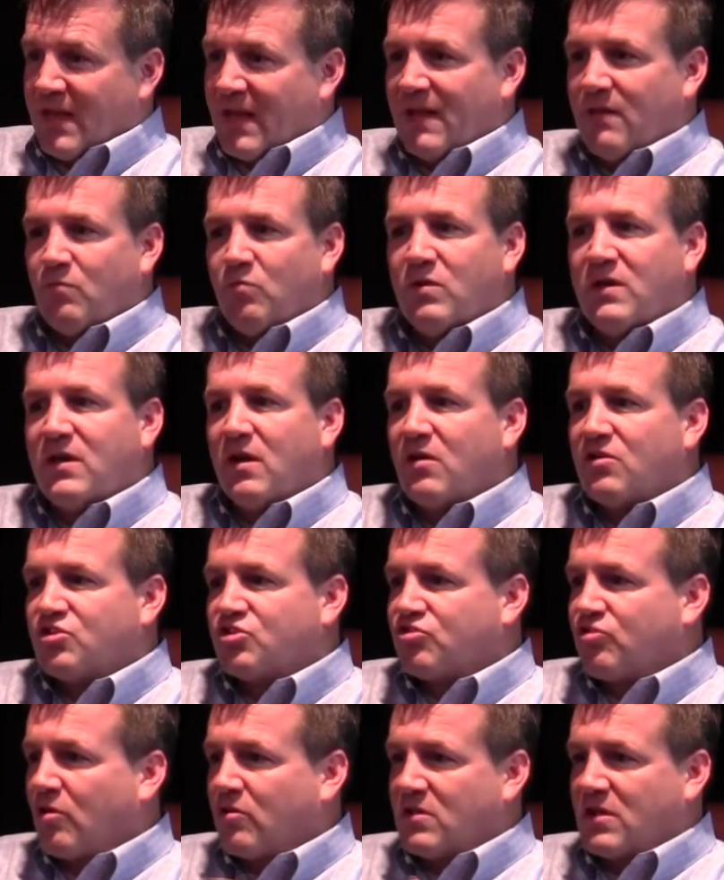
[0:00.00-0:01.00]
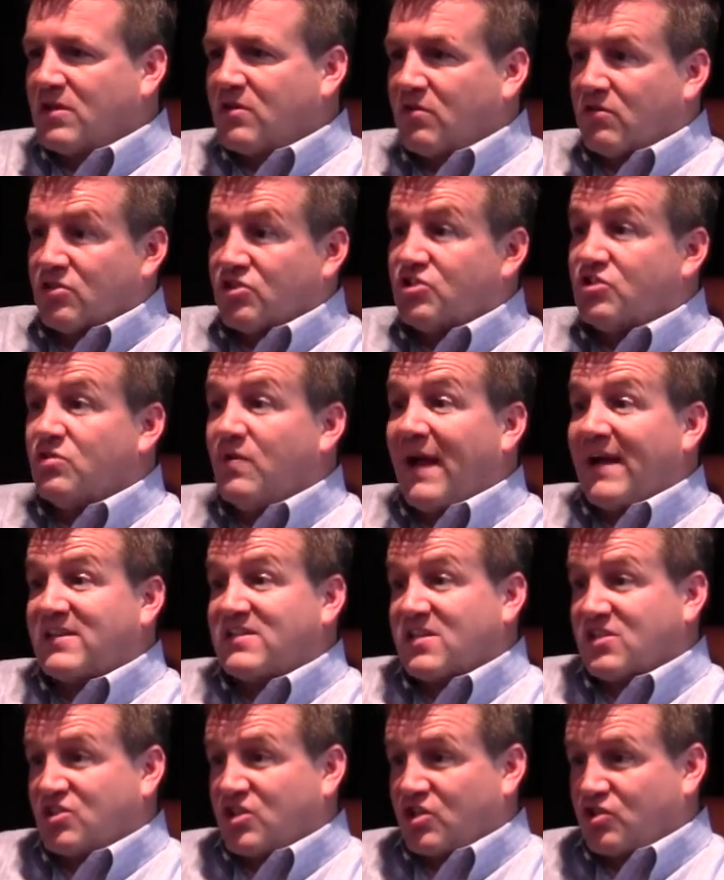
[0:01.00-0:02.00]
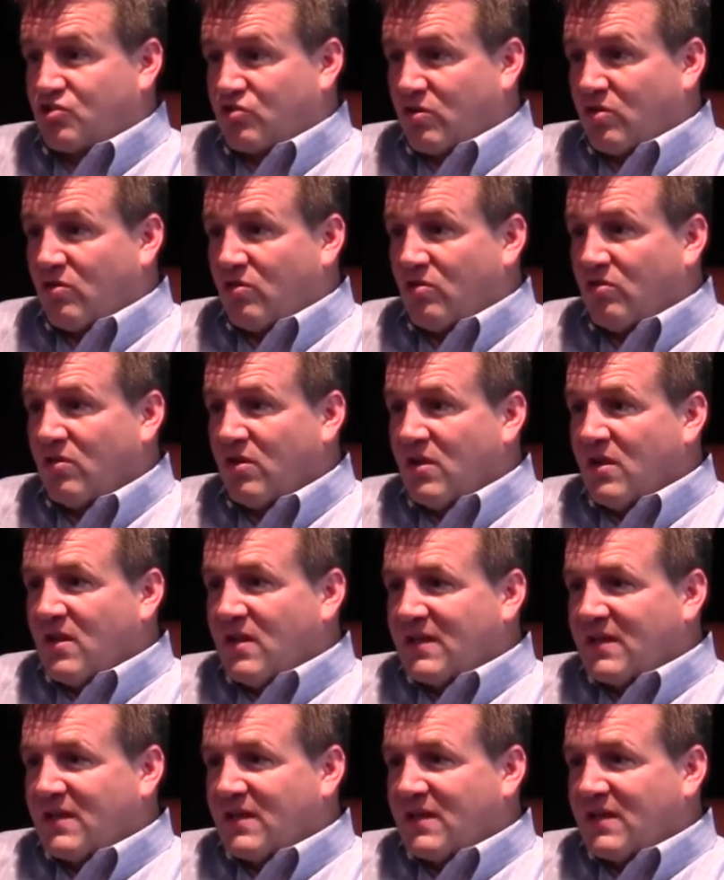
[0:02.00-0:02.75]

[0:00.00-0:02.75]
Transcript: and we strongly encourage do access control,